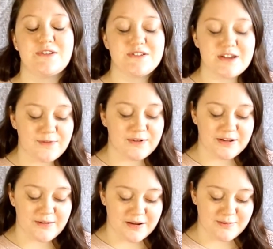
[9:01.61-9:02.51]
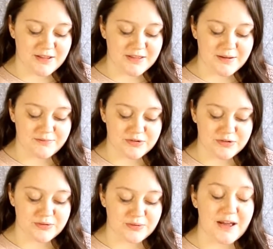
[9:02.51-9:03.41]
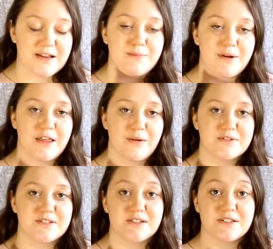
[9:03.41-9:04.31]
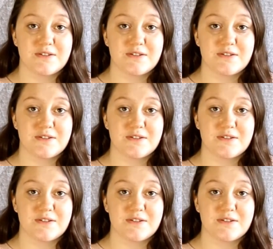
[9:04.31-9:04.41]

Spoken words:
definitely recommend them to anybody with sensitive